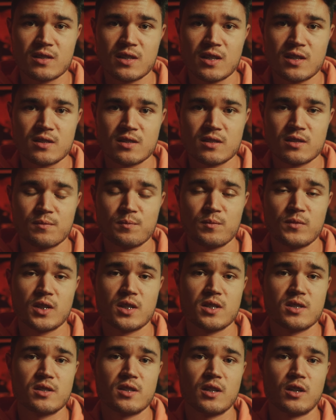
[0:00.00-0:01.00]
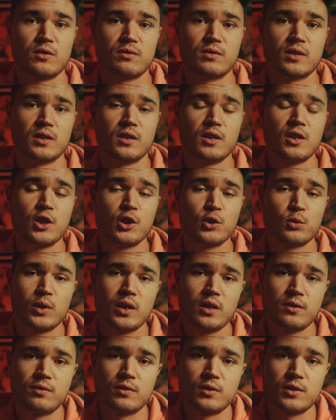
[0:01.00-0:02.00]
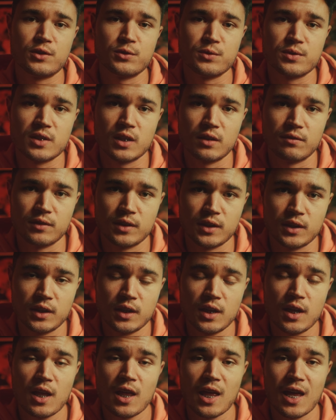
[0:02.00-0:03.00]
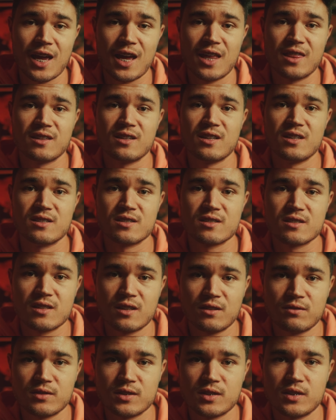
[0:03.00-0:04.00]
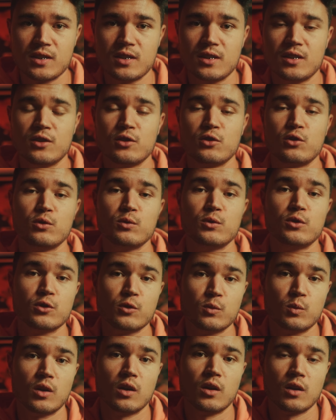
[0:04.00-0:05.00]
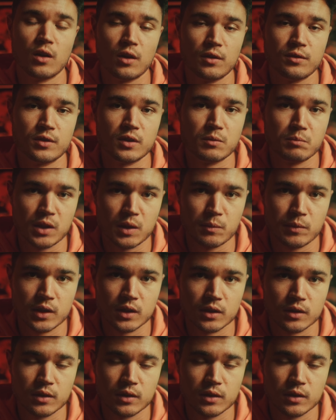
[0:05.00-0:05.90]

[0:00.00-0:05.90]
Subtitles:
lens instead of a 24 to 70 and a 70 to 200mm.